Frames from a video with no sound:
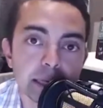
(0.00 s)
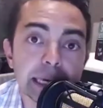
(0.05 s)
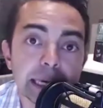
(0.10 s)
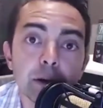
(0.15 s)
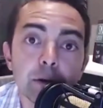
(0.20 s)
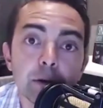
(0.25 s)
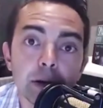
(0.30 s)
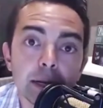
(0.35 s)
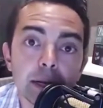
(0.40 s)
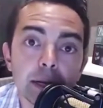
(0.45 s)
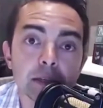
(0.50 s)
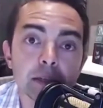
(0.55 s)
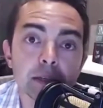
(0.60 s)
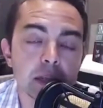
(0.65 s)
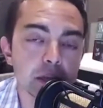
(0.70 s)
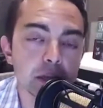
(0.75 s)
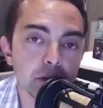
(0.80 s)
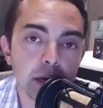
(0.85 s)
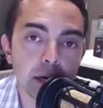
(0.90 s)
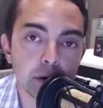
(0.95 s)
Here it is. And
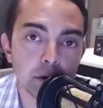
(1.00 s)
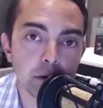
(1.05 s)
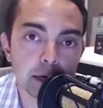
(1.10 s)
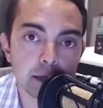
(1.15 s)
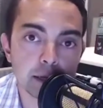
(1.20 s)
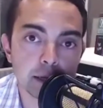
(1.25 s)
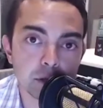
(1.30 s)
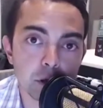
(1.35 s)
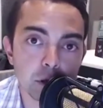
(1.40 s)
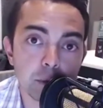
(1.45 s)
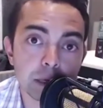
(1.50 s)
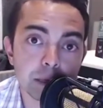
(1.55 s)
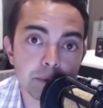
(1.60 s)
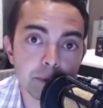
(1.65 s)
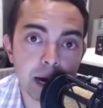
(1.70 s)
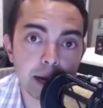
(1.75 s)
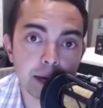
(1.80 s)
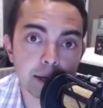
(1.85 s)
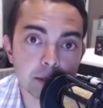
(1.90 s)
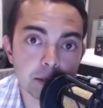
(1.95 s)
then you get crickets. Nobody
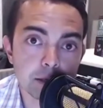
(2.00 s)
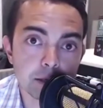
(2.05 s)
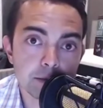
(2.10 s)
buys.